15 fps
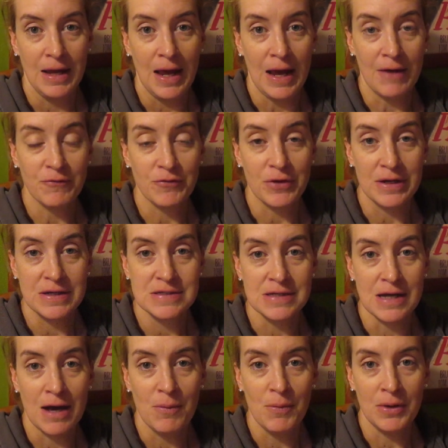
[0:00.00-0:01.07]
after I
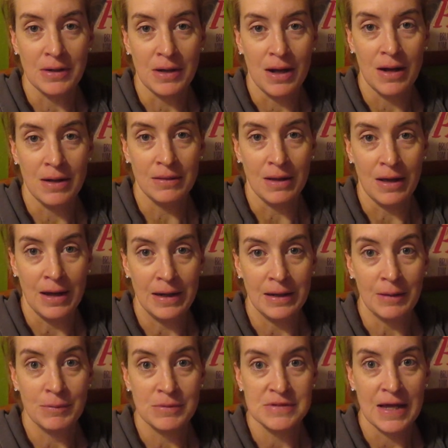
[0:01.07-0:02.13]
saw one online
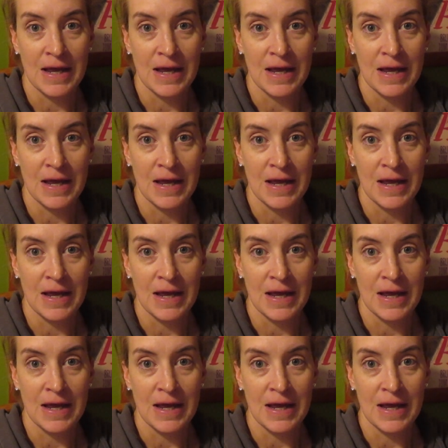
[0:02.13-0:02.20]
and was